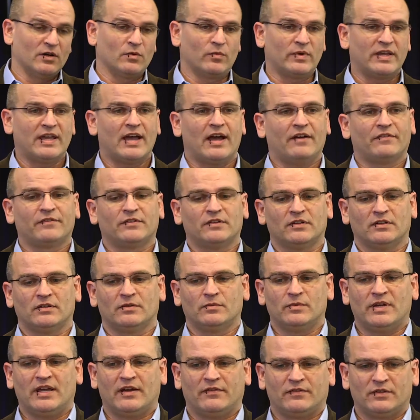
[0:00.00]
We have
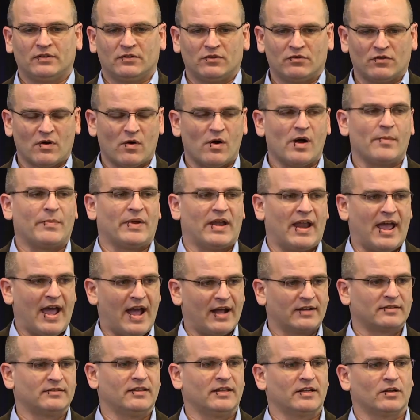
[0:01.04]
to grow up and
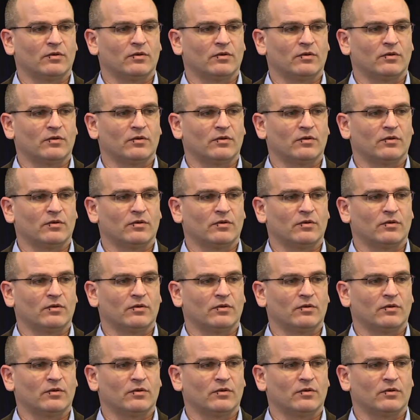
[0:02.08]
act like